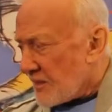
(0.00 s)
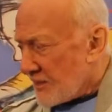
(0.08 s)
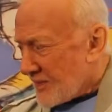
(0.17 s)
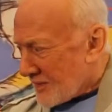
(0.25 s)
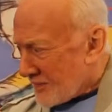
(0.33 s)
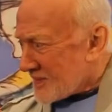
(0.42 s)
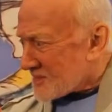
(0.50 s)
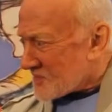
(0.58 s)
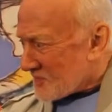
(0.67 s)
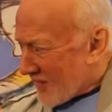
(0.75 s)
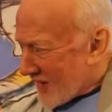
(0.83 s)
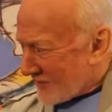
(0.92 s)
There is
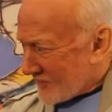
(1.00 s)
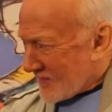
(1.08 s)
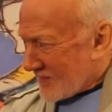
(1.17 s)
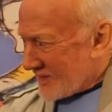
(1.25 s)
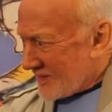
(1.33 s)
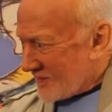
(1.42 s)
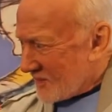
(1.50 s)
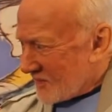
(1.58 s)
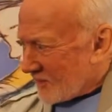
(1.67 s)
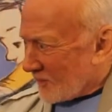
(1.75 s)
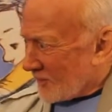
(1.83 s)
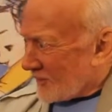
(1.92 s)
gravity
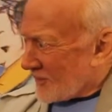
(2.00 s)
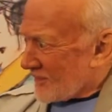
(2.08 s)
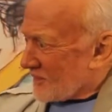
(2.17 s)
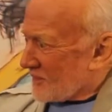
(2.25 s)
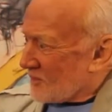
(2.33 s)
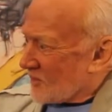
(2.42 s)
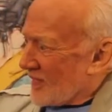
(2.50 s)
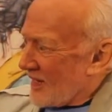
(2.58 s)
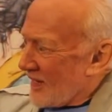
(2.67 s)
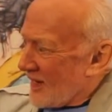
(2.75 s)
all the way